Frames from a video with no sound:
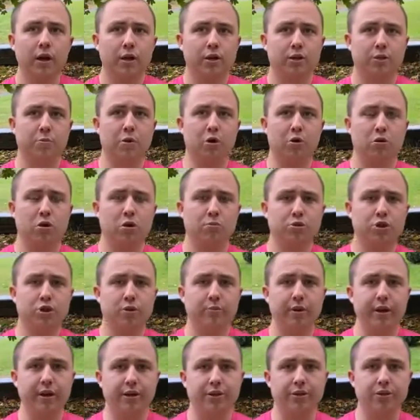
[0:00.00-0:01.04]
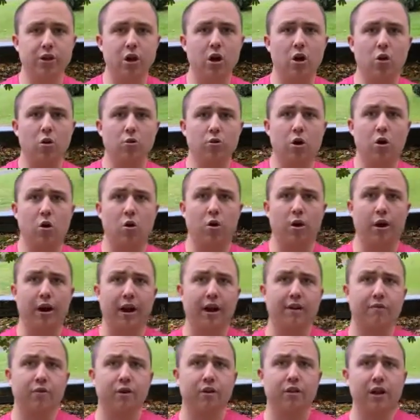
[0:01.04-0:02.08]
Smoke alarms should be installed on
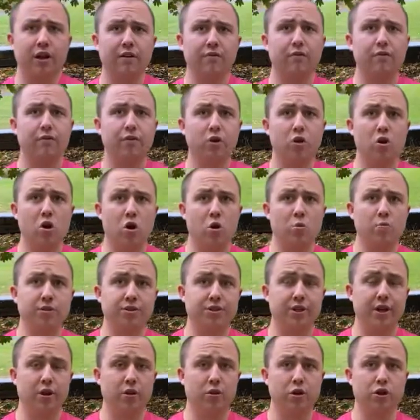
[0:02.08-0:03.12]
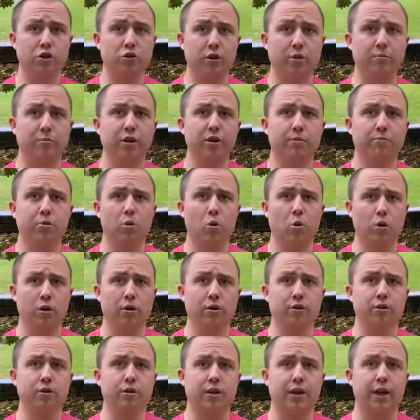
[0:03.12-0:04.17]
every level of your home as they are extremely
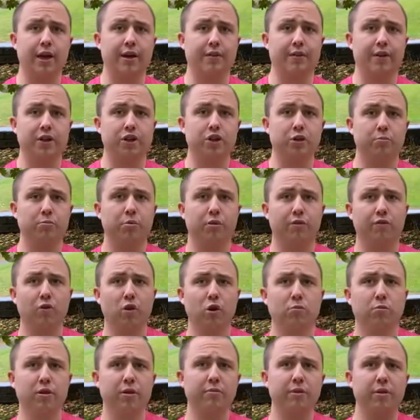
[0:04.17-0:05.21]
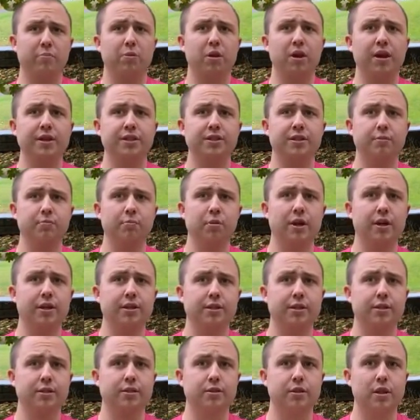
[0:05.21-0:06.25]
important, and they should preferably be placed in
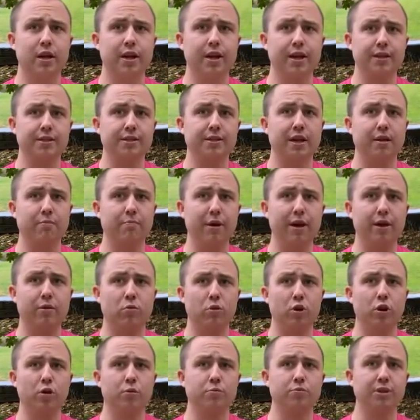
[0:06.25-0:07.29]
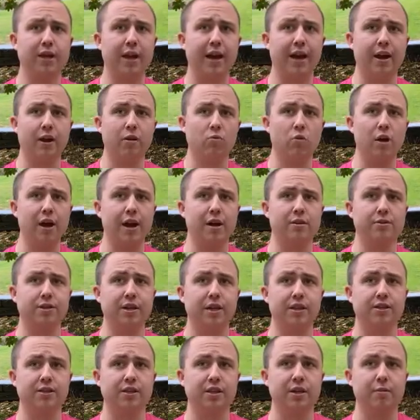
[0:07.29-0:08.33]
places like inside bedrooms and right
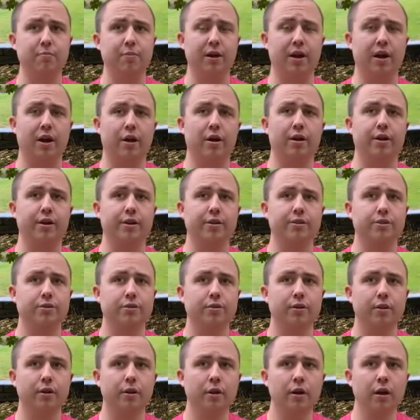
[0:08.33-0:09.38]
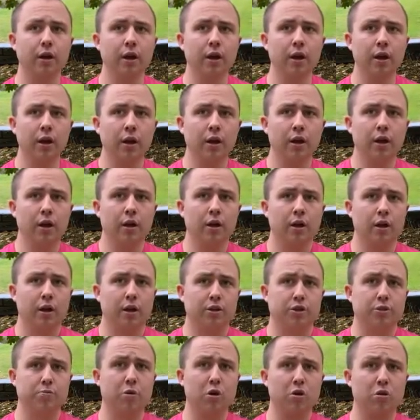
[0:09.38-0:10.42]
outside sleeping areas.
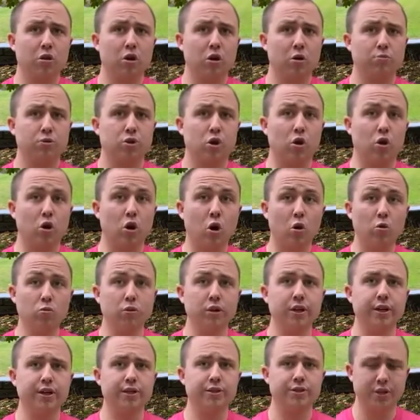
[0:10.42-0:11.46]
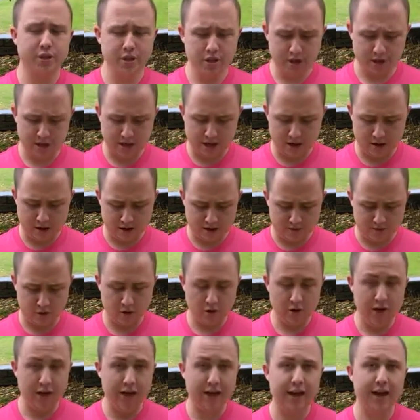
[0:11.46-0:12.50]
Smoke alarms are only as good,
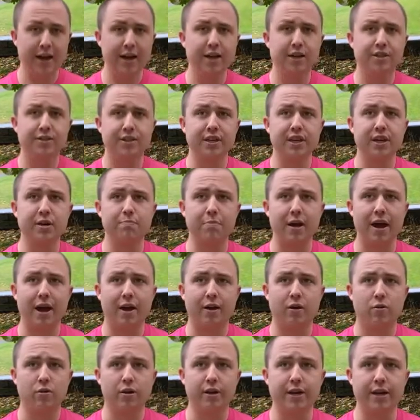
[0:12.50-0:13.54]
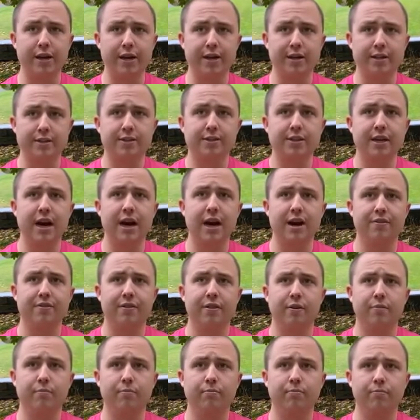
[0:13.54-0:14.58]
however, as the battery inside
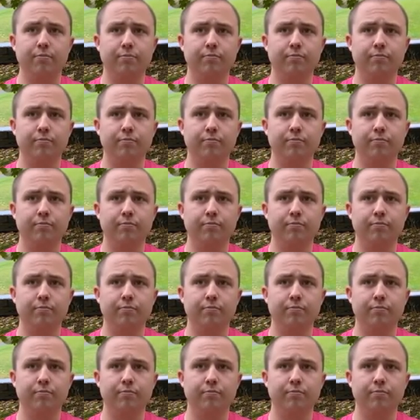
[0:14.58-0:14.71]
them.